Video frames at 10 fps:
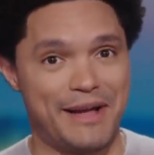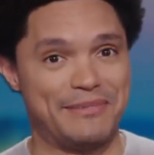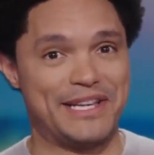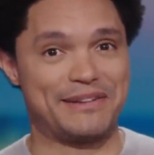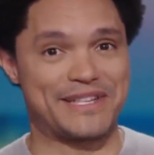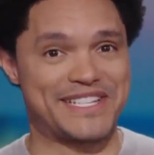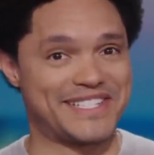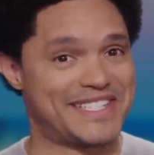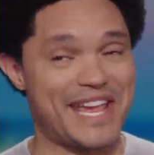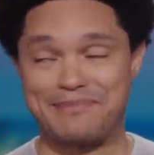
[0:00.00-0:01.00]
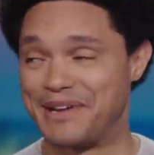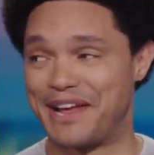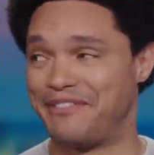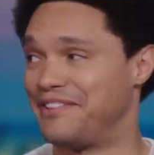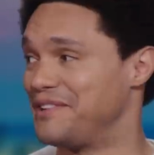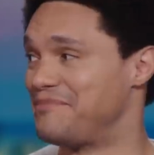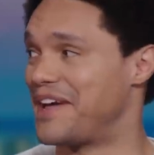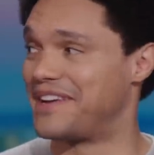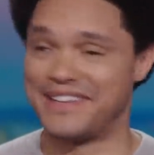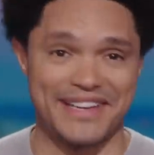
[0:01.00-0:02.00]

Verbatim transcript: I mean, I'm still dead, but I feel better.